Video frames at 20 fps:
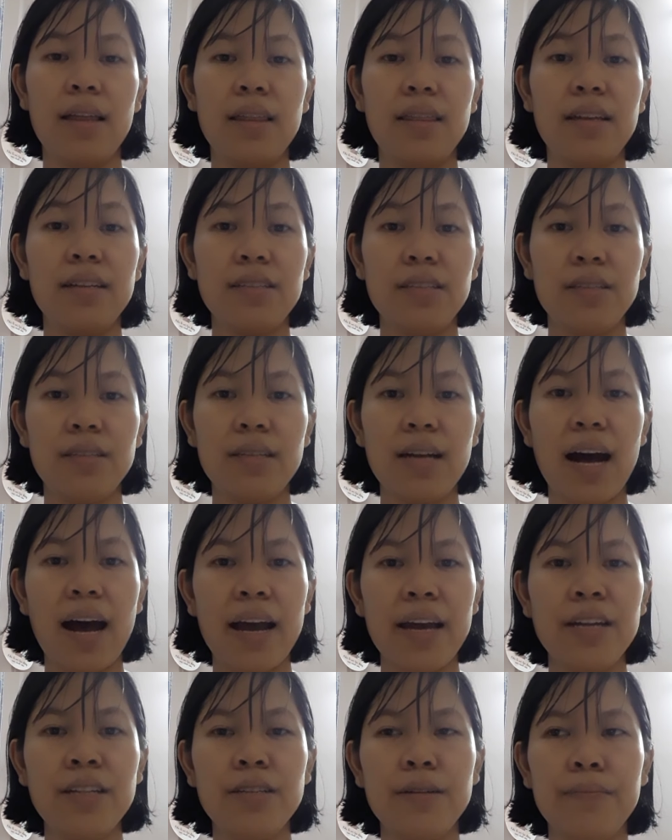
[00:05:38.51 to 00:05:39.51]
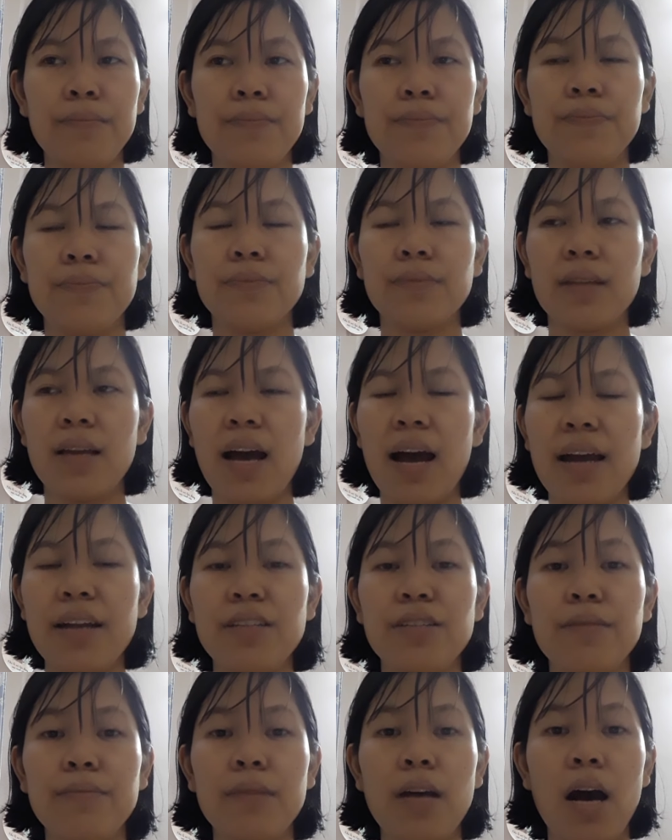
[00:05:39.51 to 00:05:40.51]
the
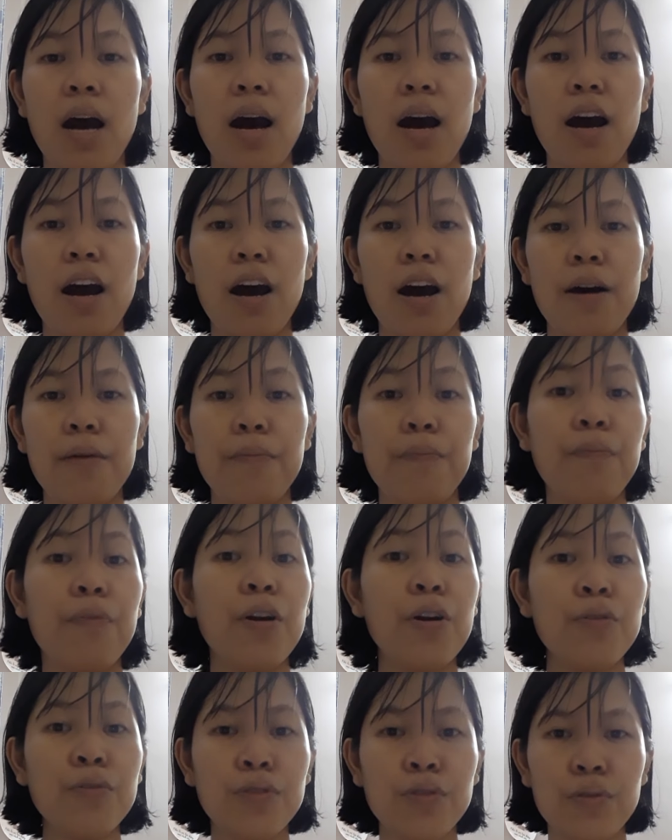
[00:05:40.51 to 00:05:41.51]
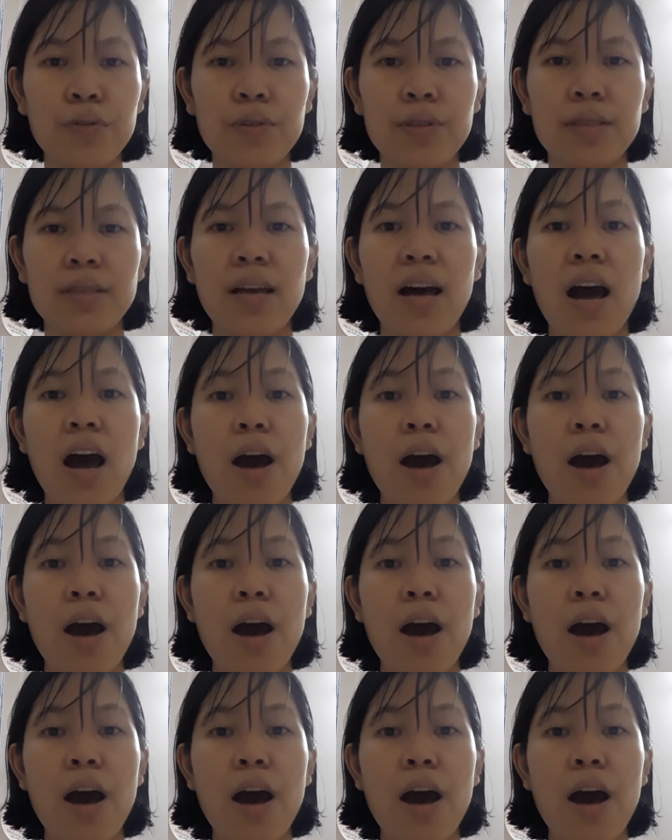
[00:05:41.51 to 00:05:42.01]
item produce.